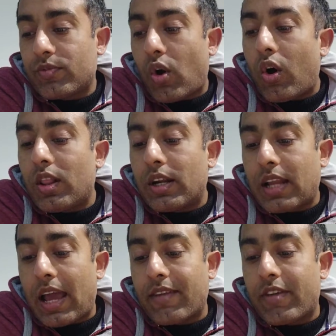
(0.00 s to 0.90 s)
All the
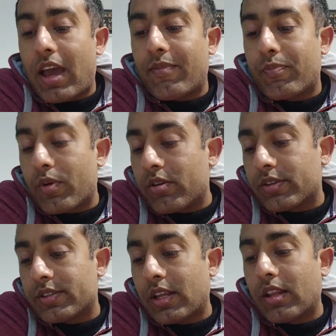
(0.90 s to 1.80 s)
time we have
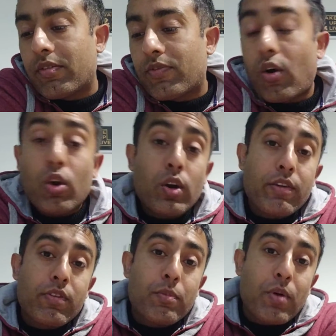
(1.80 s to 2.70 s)
peers, and they follow
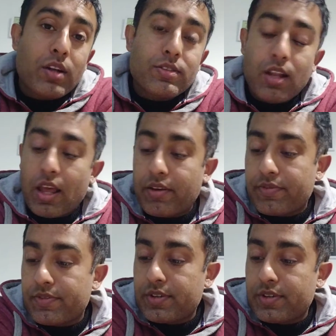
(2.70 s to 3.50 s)
different paths in life.